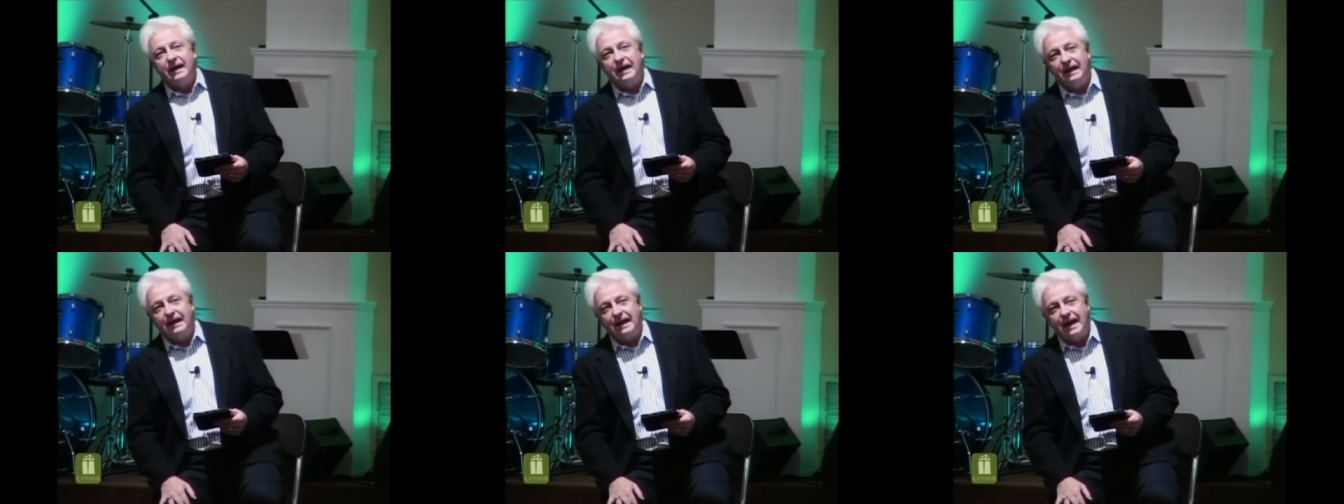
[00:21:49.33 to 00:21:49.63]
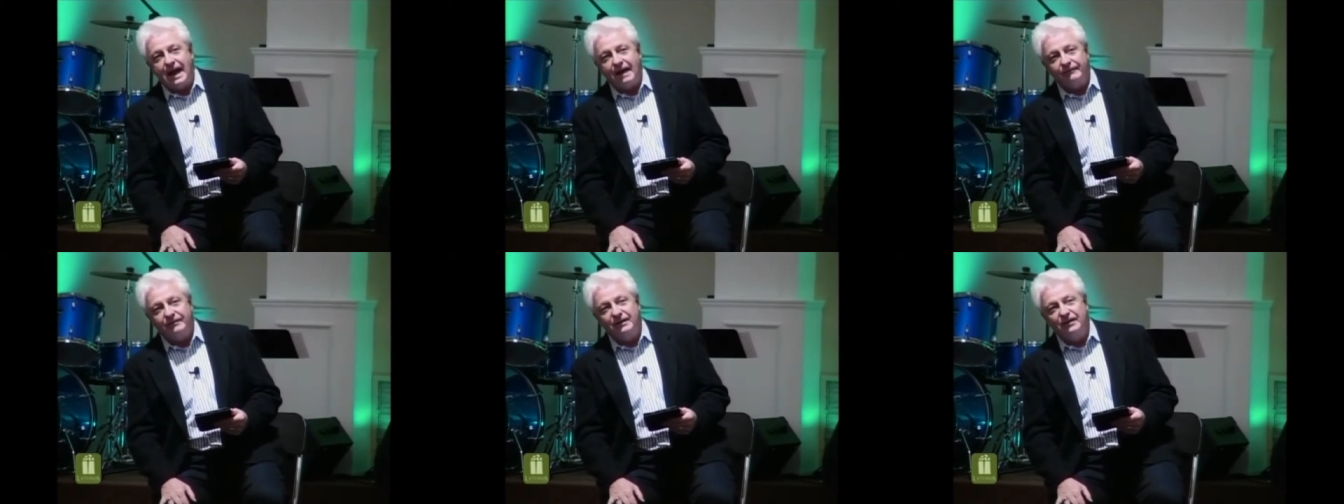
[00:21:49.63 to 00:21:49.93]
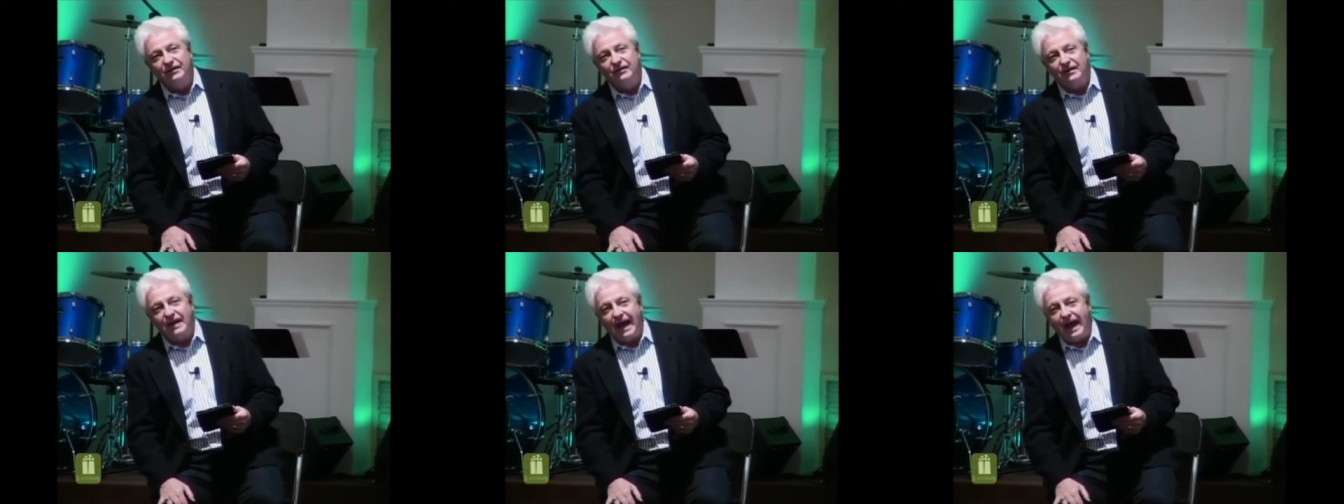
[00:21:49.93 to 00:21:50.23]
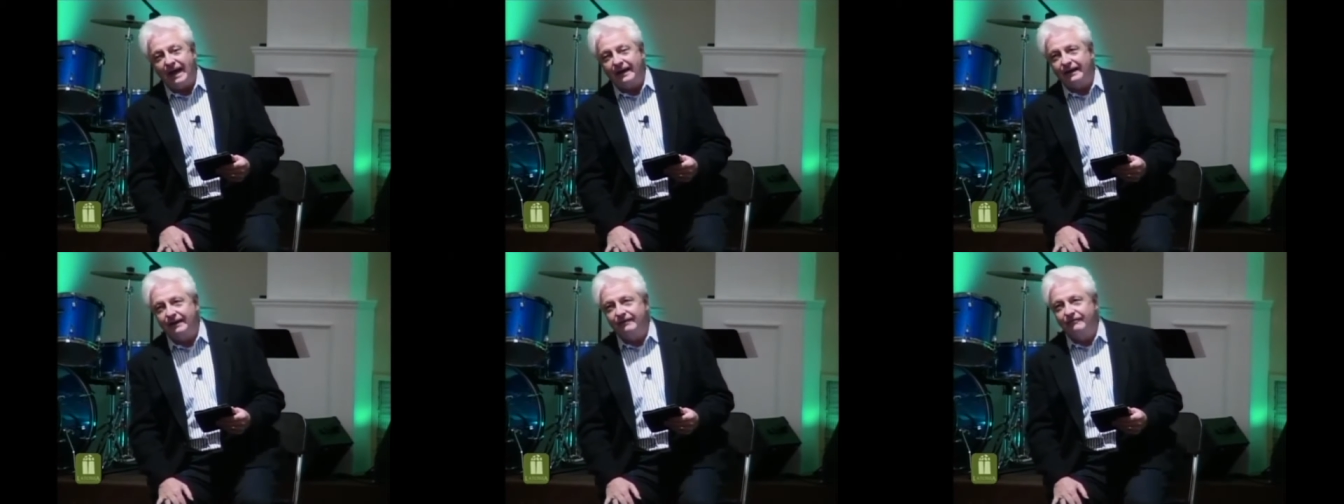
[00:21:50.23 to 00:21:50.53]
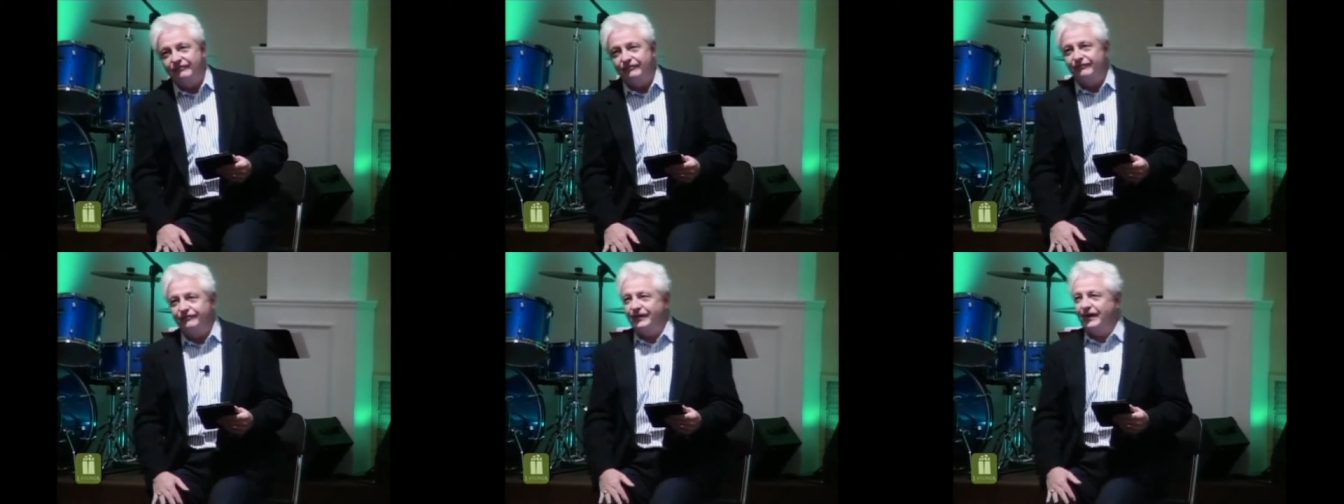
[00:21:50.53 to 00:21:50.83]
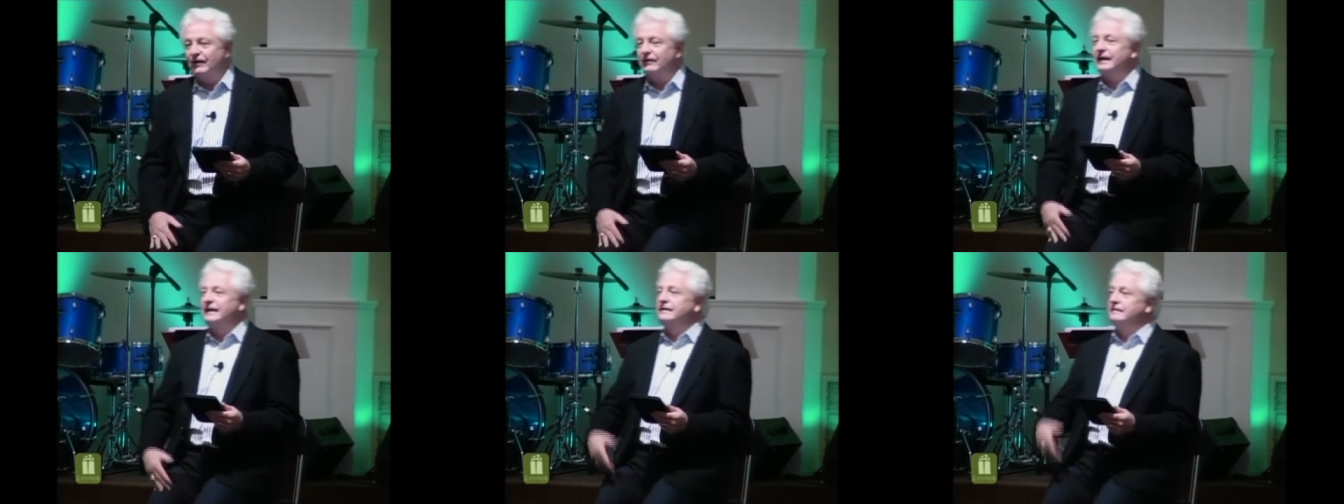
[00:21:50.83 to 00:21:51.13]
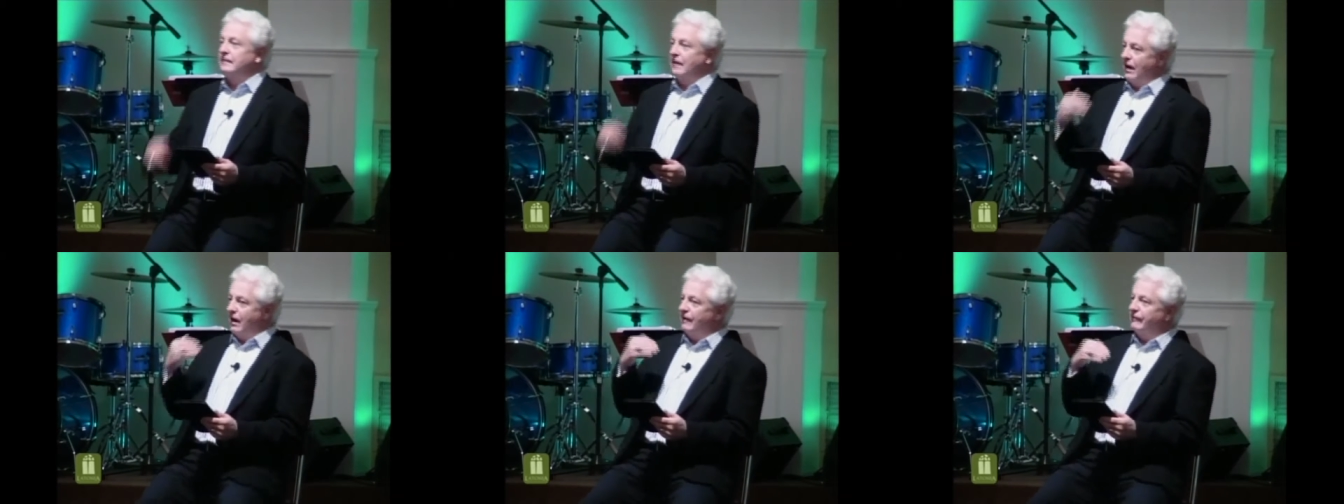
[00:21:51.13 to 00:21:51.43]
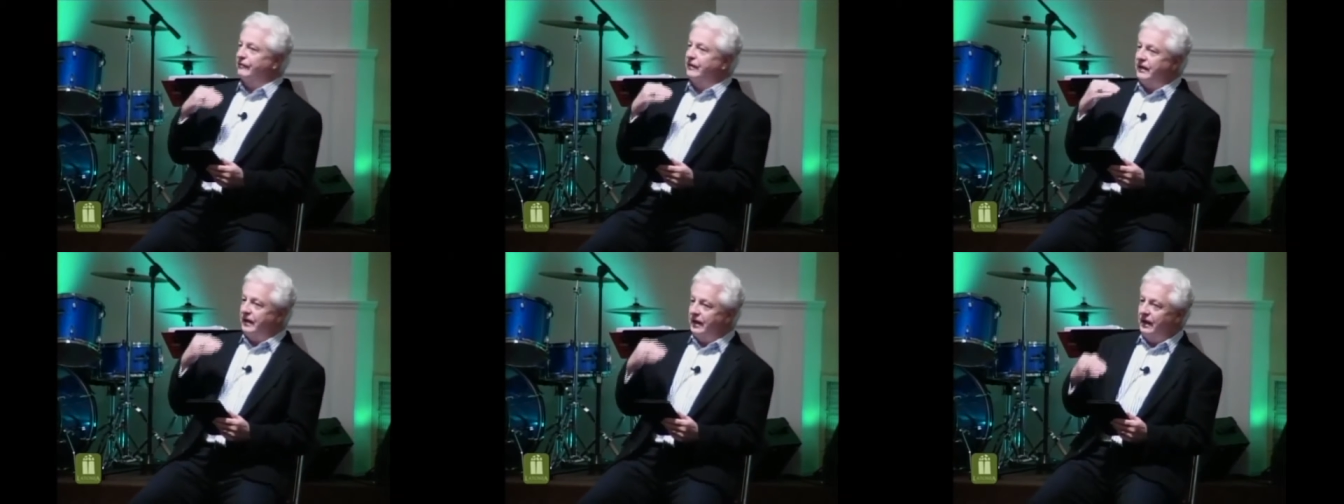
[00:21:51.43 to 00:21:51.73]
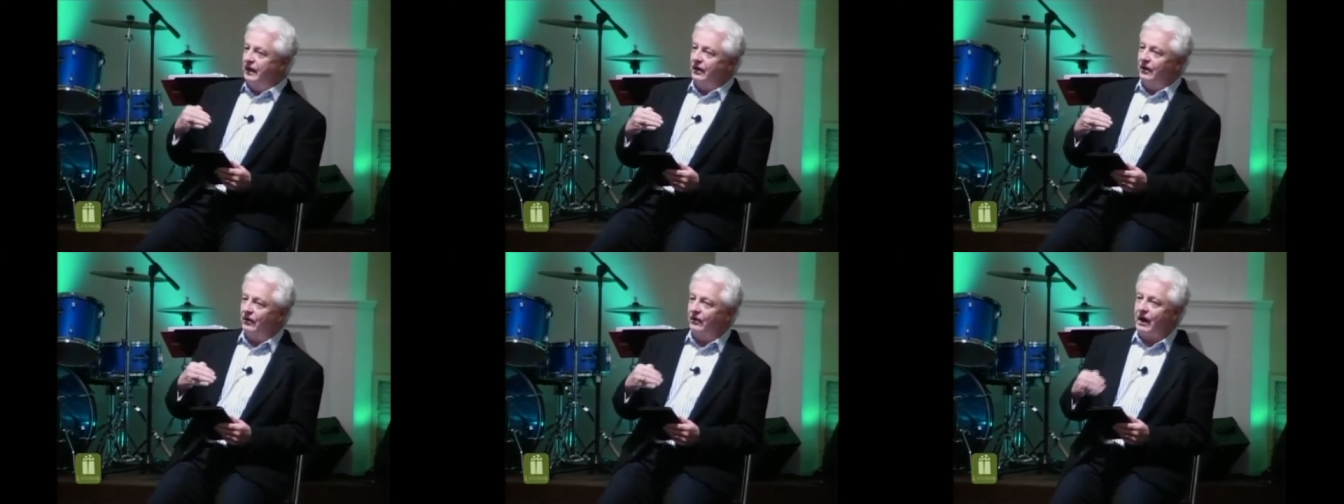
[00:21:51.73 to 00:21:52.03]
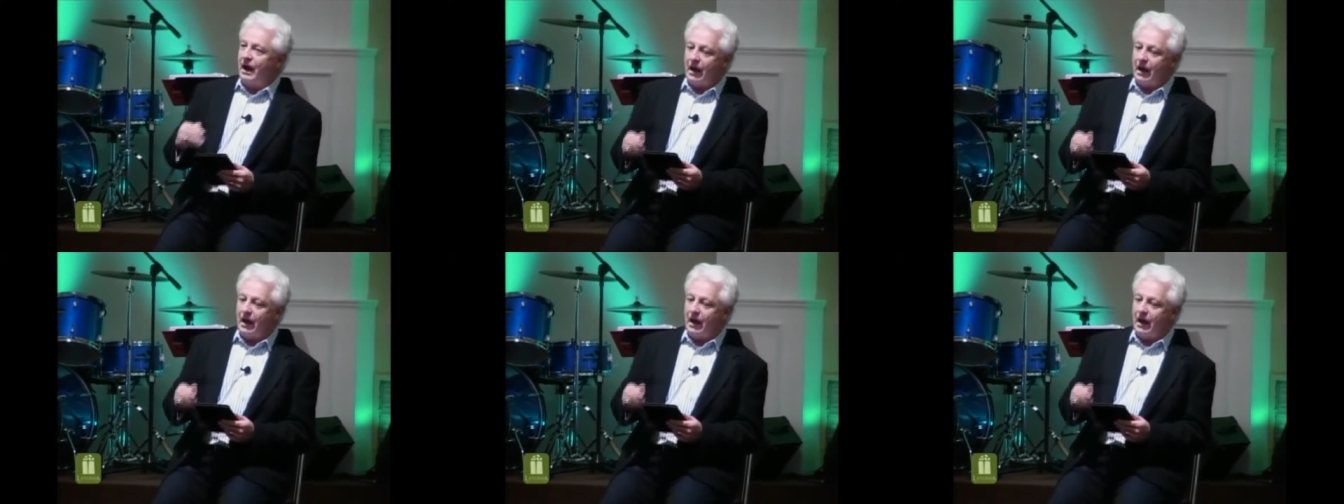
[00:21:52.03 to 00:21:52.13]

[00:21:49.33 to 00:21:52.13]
And having had a fairly tough year,